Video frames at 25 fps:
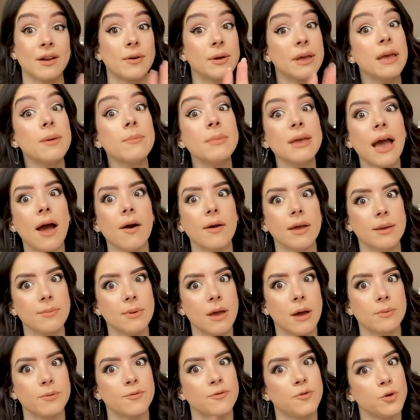Now hear me
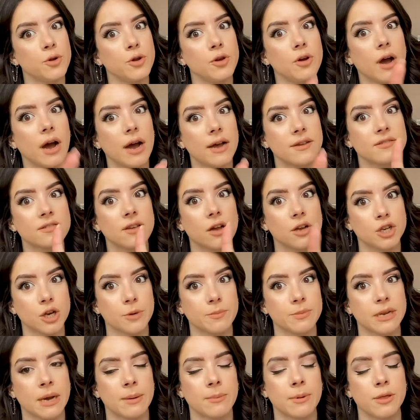out, before you guys start
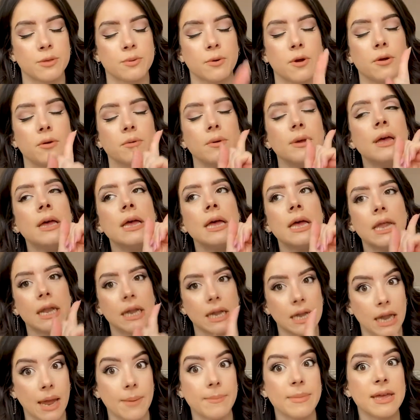jumping down my throat,
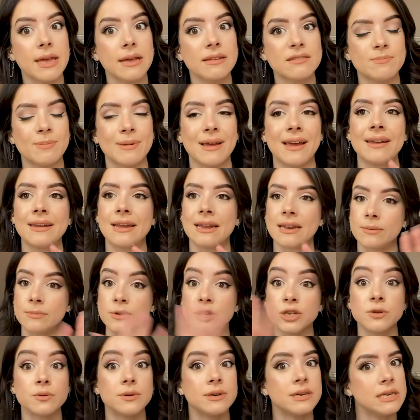let me explain and let me
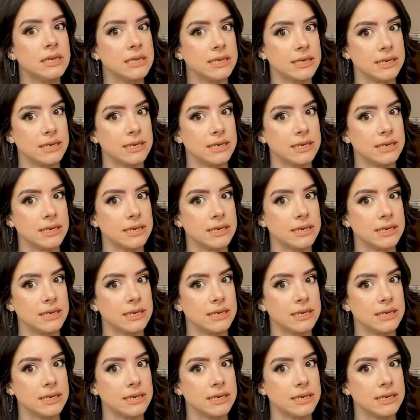do it in